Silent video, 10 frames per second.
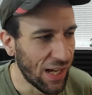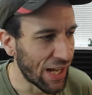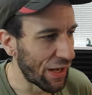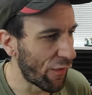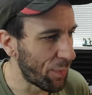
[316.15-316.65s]

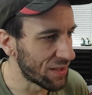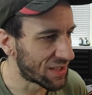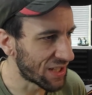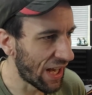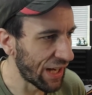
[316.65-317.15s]
and I've been
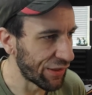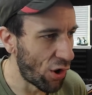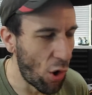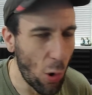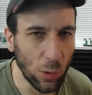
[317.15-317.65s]
saying the
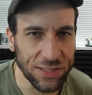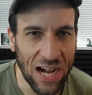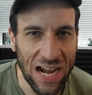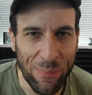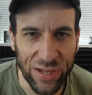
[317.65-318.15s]
whole
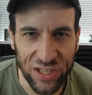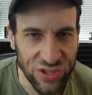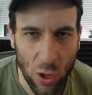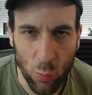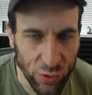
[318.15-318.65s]
time that you
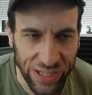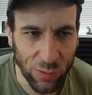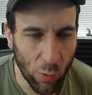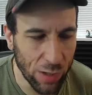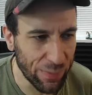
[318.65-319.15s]
don't need
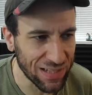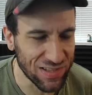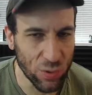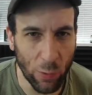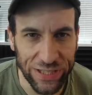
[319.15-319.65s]
one because the
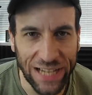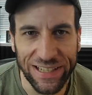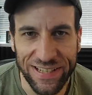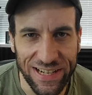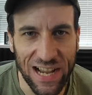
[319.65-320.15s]
2080
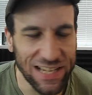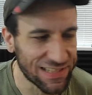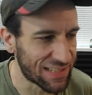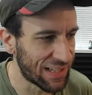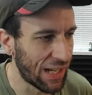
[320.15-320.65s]
Ti is
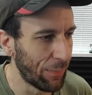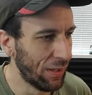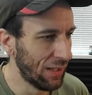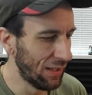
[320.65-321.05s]
the same.